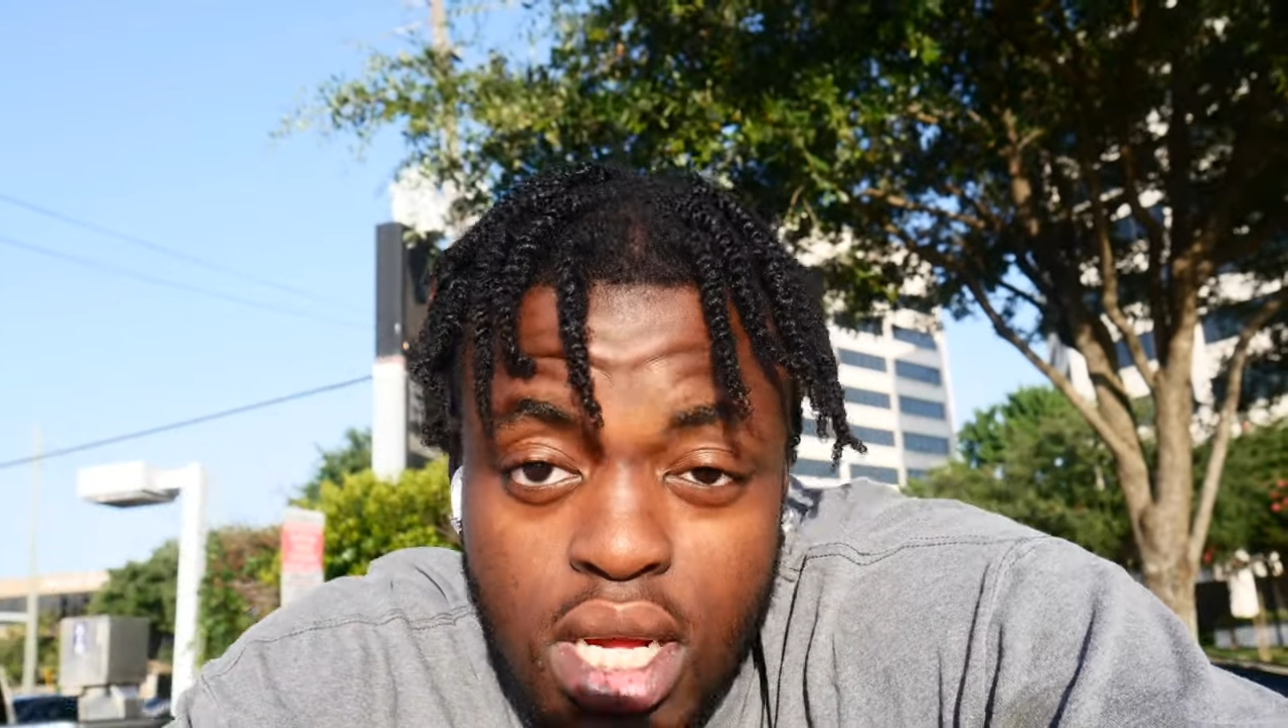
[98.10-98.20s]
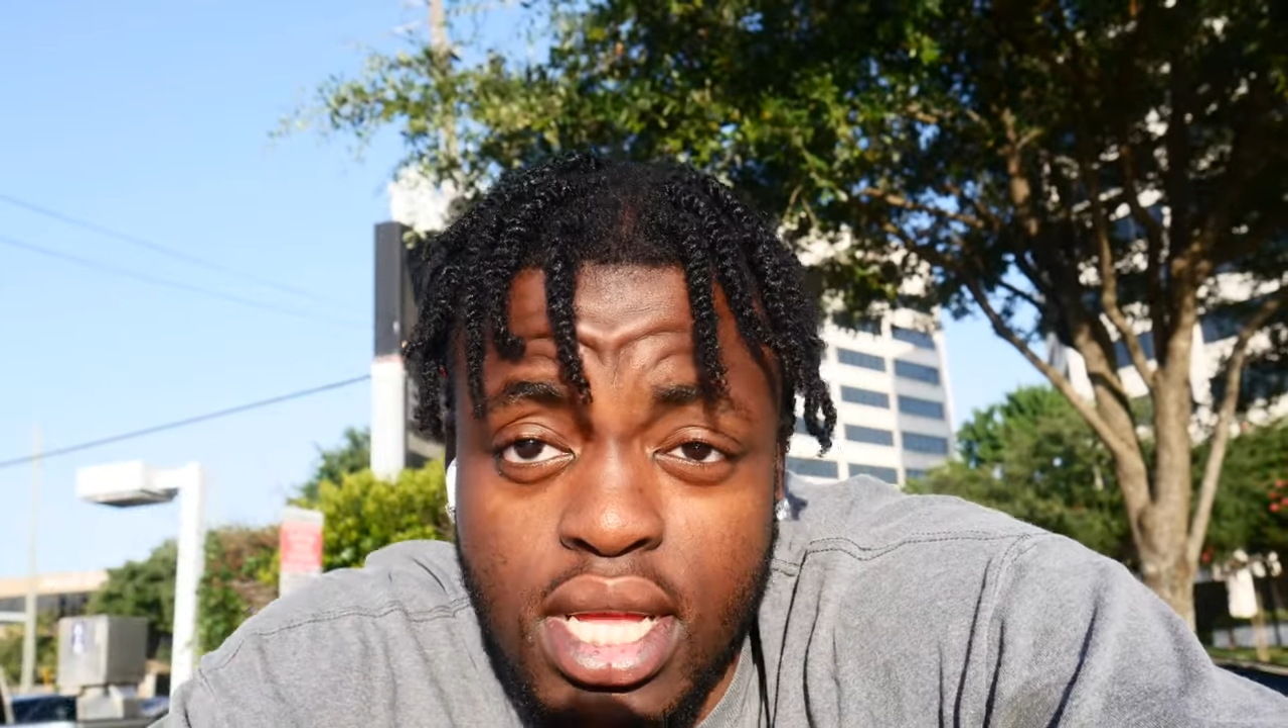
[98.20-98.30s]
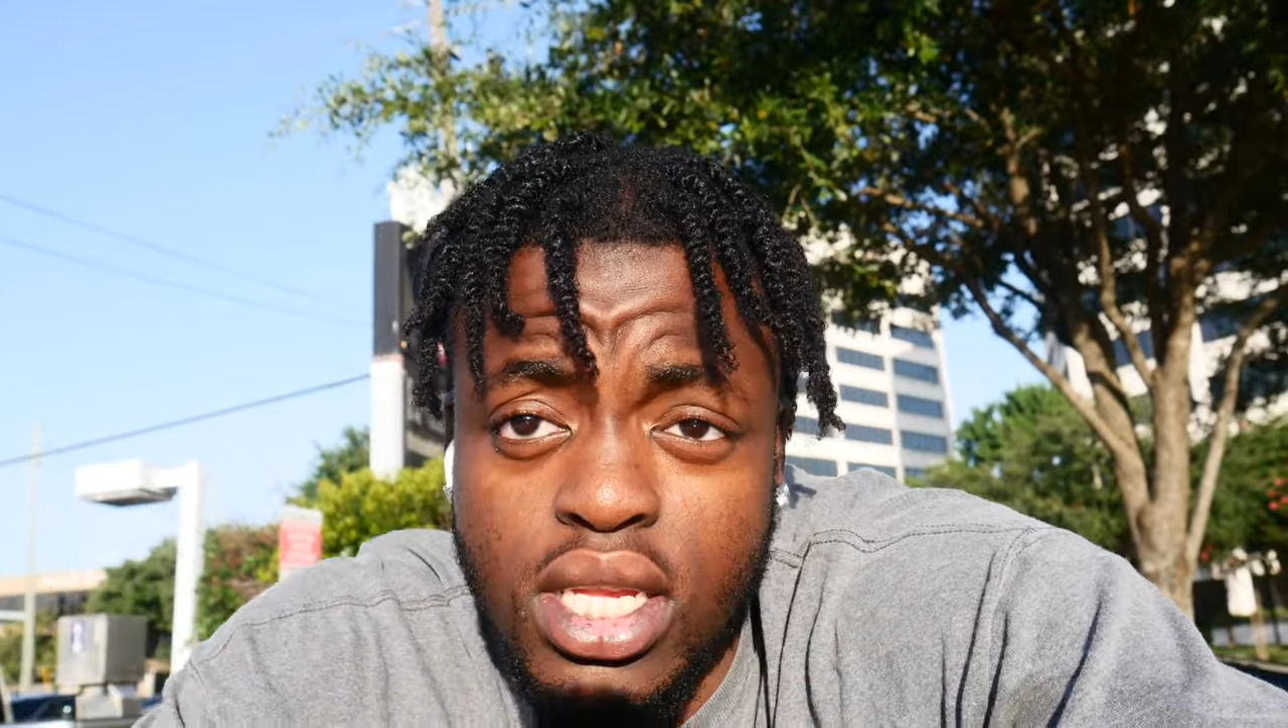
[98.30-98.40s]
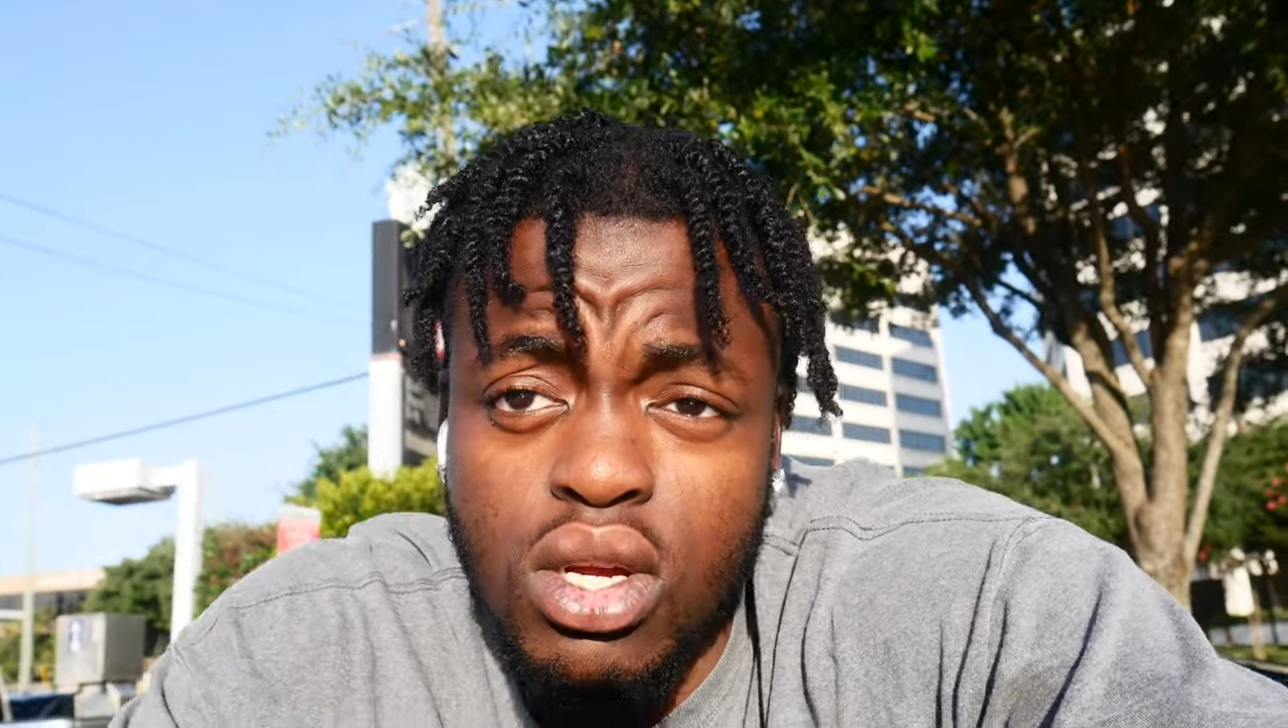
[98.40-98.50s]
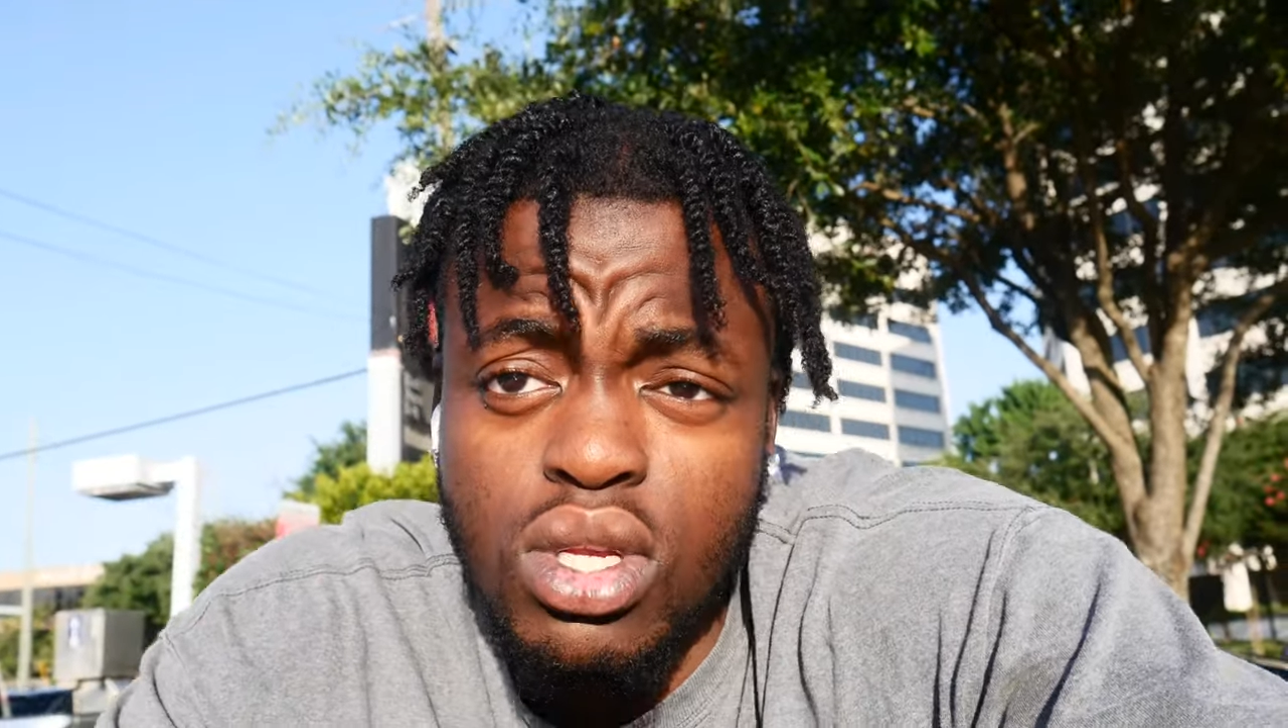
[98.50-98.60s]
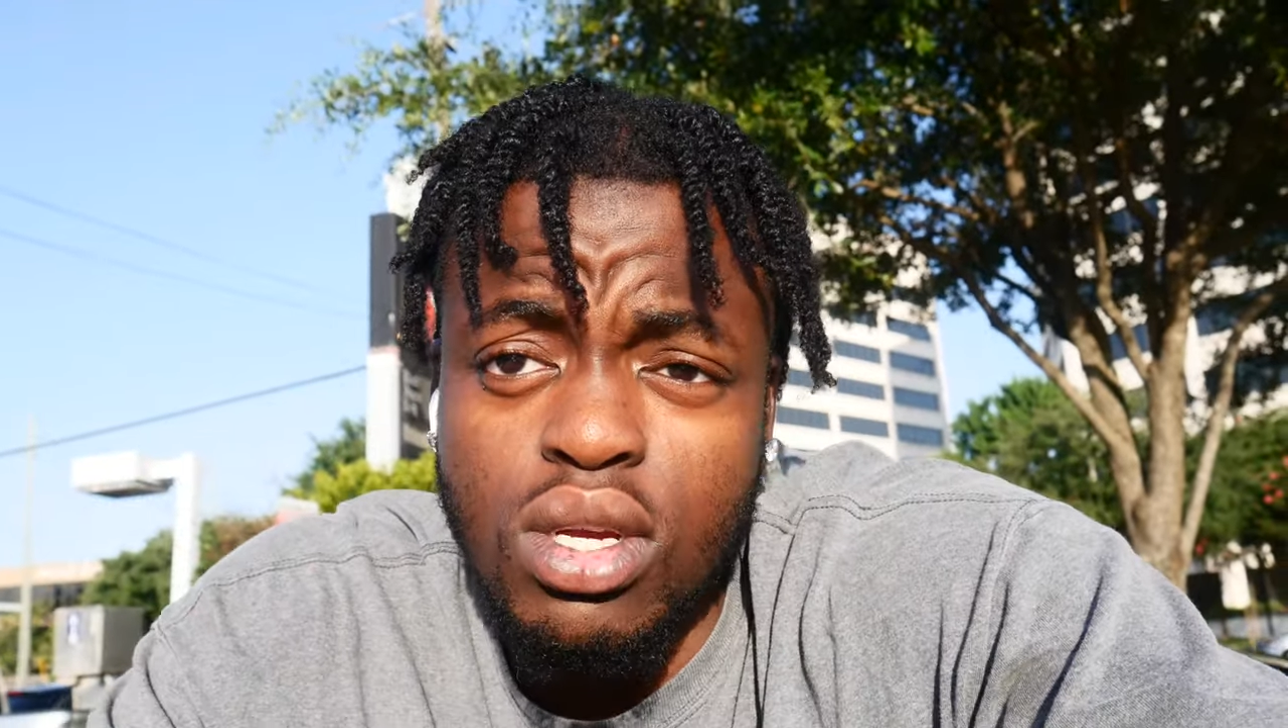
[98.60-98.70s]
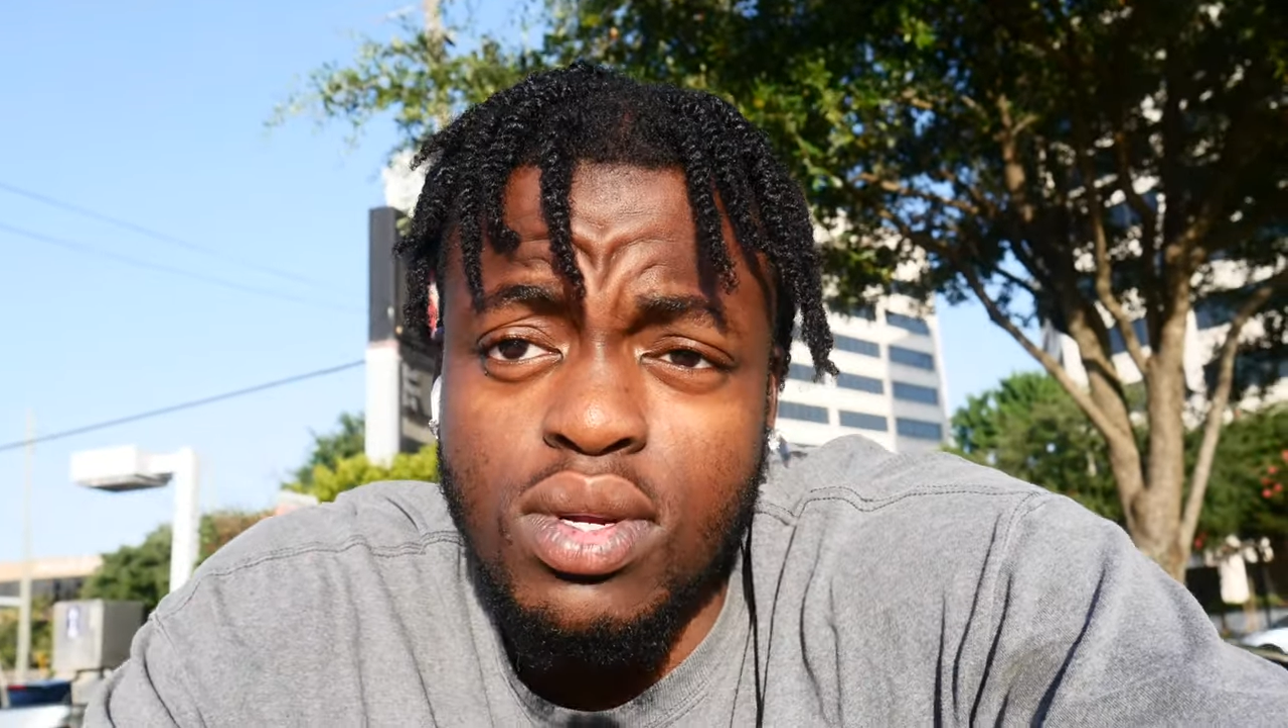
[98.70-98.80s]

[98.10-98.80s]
Let's go see